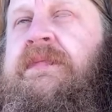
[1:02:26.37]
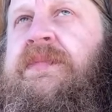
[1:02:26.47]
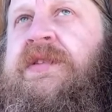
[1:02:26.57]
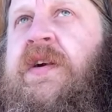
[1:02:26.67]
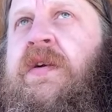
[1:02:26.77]

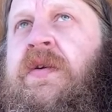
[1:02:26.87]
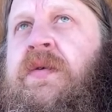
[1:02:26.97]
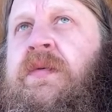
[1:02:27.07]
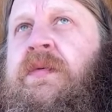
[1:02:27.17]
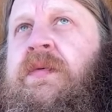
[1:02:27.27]

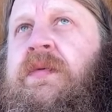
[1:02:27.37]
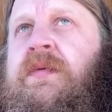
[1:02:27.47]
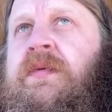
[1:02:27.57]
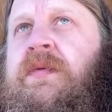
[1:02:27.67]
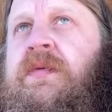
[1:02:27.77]
So
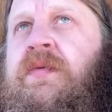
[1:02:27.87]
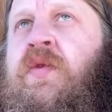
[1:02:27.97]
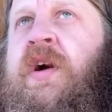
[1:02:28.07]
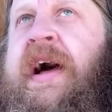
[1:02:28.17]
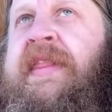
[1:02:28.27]

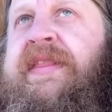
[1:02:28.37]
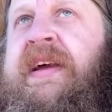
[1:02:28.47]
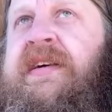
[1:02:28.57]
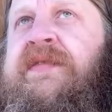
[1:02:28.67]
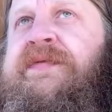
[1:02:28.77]
what I
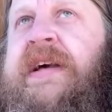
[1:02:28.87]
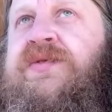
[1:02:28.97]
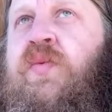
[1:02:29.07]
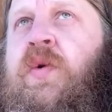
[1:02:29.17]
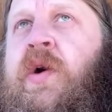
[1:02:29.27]
think of as
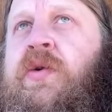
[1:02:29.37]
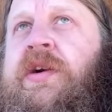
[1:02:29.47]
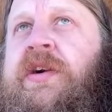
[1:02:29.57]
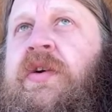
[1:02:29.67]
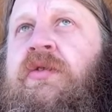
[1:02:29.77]

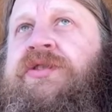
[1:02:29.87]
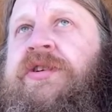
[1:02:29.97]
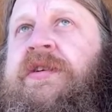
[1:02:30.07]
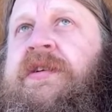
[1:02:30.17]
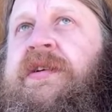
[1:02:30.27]
woke
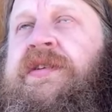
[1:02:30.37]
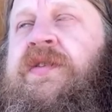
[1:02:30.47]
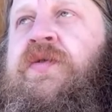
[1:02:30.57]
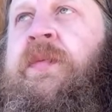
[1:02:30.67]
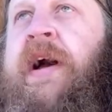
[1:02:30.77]
culture,
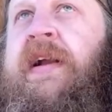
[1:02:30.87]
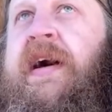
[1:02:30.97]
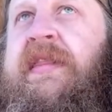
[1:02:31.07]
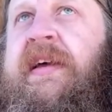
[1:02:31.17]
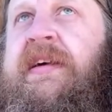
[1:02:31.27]
you might
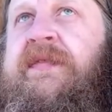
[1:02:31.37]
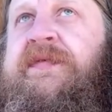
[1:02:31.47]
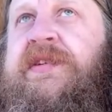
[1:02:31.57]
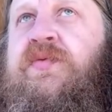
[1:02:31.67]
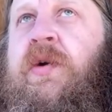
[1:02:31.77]
not think of
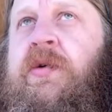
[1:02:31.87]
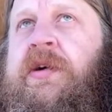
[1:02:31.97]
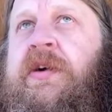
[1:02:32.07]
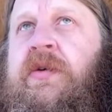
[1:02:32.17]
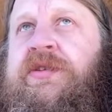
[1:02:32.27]
as
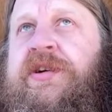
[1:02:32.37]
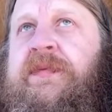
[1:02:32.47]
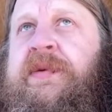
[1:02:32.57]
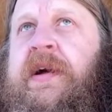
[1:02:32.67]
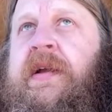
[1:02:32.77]
woke culture,
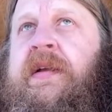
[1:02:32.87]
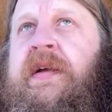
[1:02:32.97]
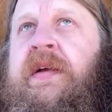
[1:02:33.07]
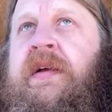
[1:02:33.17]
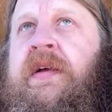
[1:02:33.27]
but
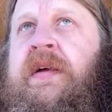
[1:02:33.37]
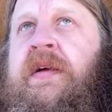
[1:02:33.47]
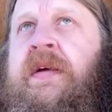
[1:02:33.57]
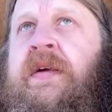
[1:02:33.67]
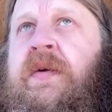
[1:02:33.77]

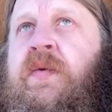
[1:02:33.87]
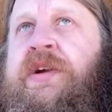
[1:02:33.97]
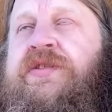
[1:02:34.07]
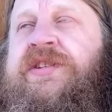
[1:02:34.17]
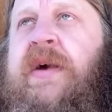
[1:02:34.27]
when
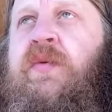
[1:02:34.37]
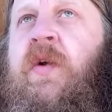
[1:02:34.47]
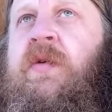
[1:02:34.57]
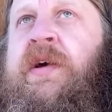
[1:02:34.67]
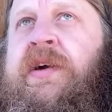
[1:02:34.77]
you say
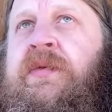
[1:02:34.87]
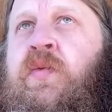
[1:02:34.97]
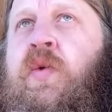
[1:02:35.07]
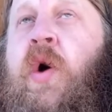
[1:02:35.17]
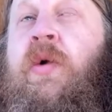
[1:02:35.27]
woke
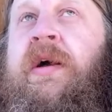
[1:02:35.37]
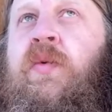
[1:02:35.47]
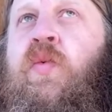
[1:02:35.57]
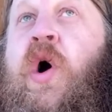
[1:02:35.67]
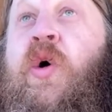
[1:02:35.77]

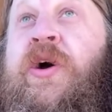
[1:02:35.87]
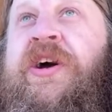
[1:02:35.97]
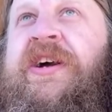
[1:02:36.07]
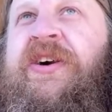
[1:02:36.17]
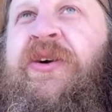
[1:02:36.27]

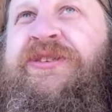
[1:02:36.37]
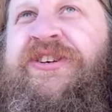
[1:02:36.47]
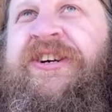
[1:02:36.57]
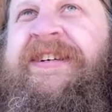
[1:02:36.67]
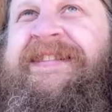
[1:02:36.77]

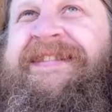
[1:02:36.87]
culture,